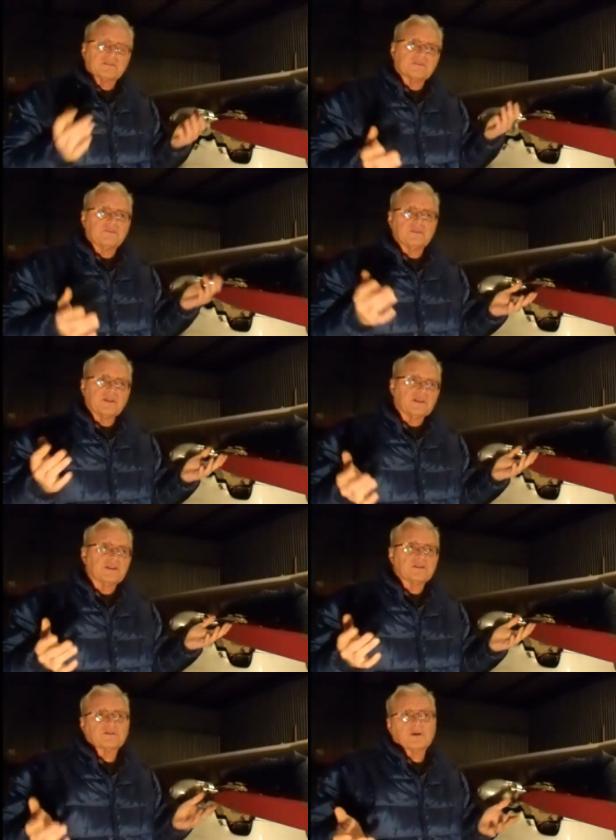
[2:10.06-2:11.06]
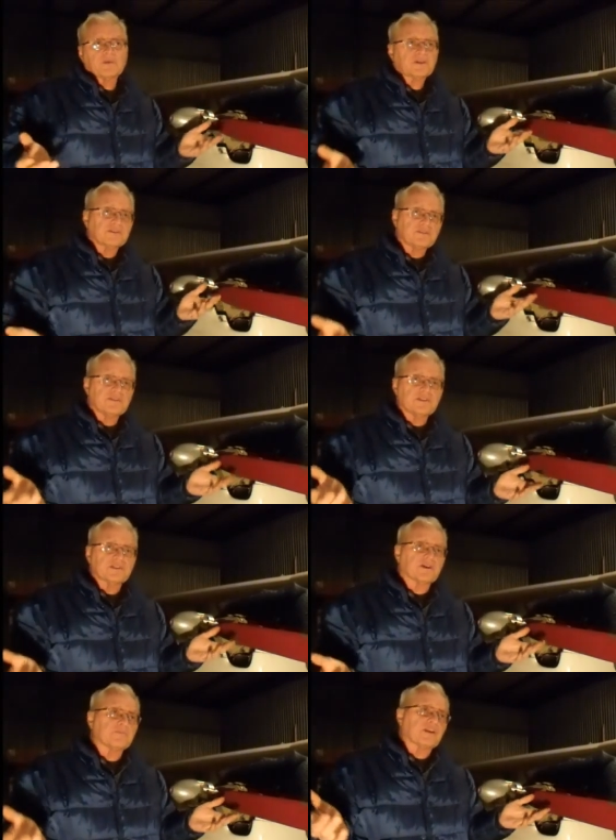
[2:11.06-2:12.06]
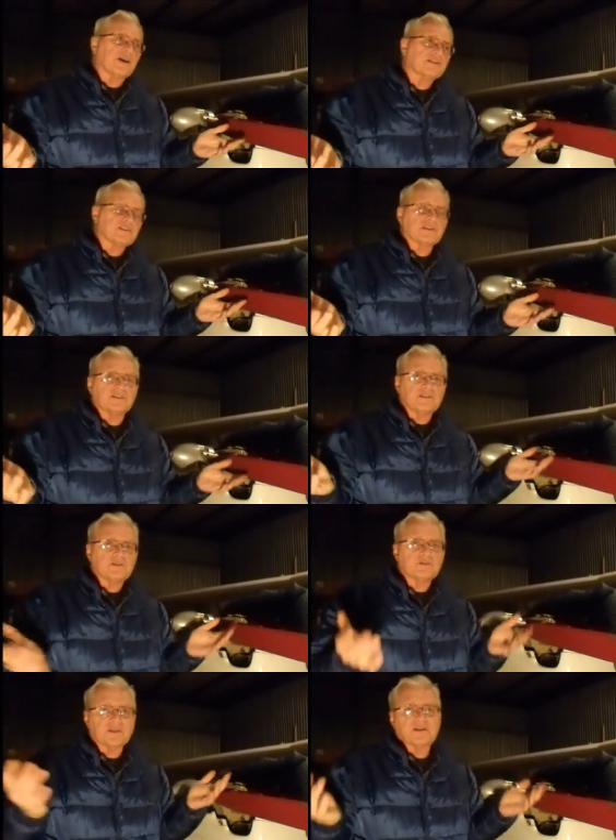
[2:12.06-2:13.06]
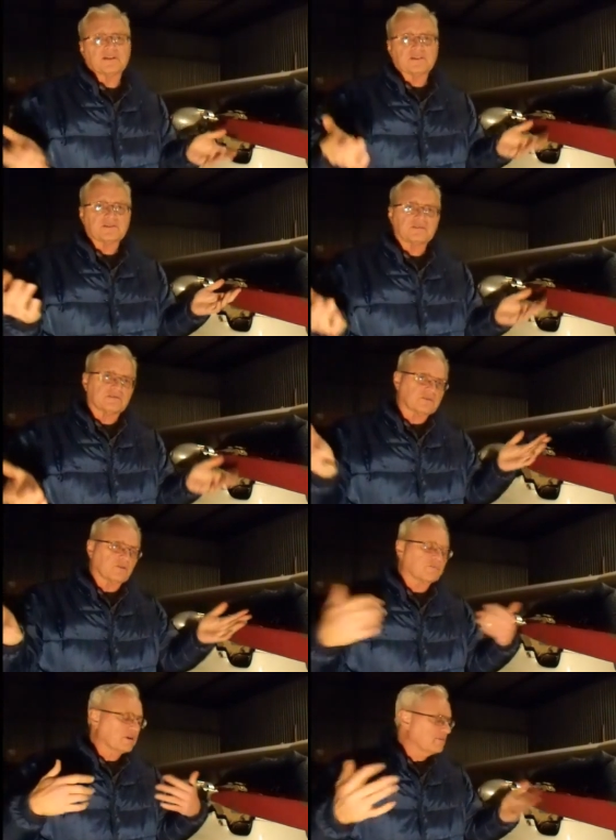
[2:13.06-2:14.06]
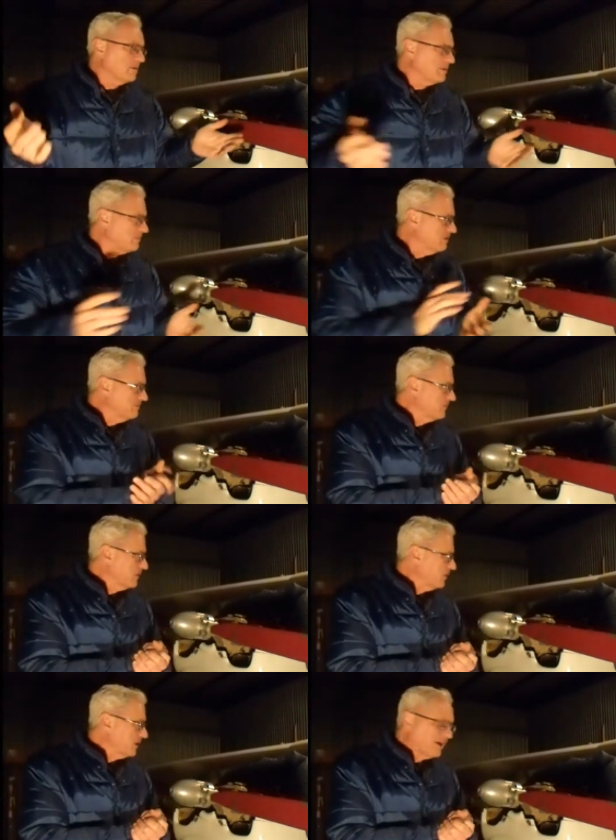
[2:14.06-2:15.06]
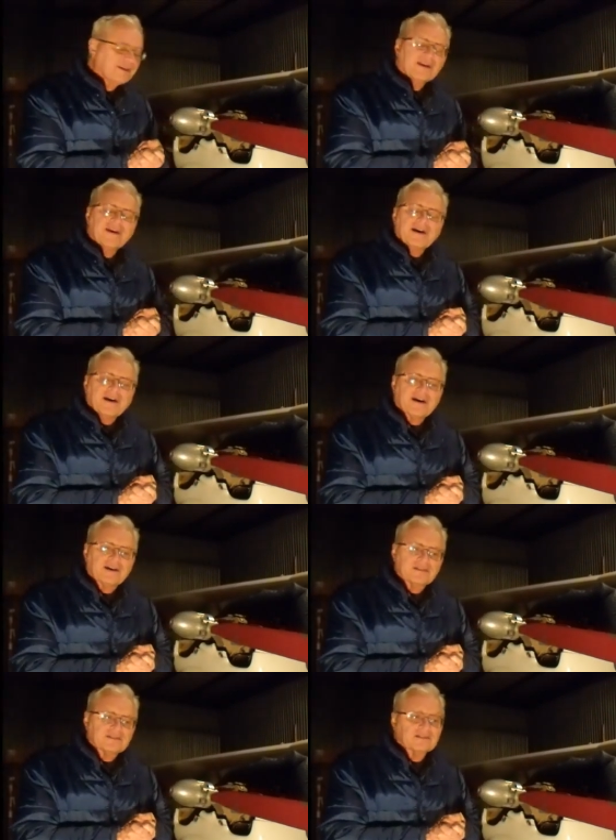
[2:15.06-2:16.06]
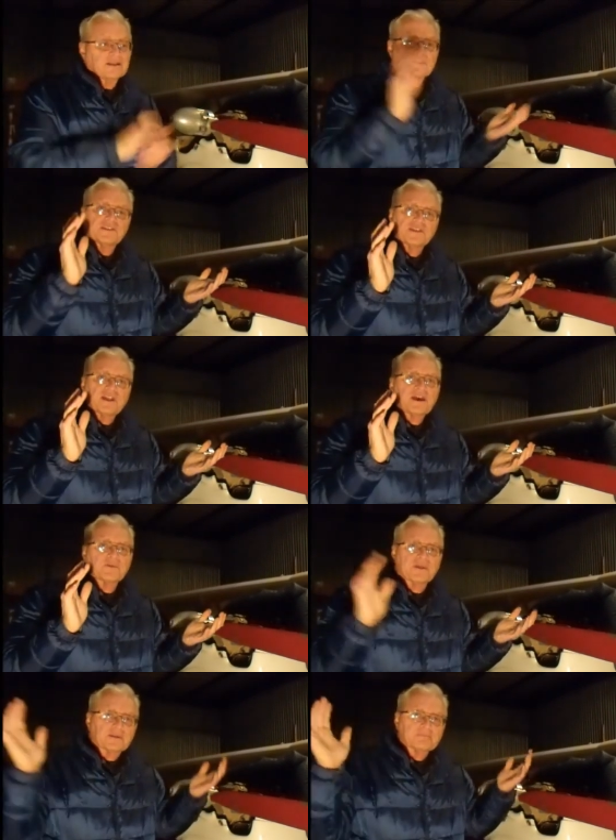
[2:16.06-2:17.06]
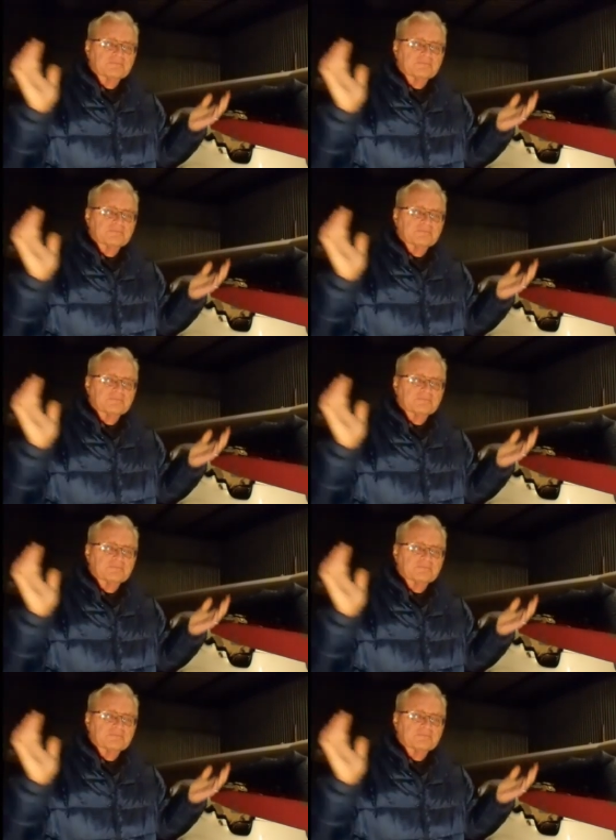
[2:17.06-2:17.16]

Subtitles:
if you get into trouble because you did something that I said to do, then don't blame me. Okay, let's get on with it.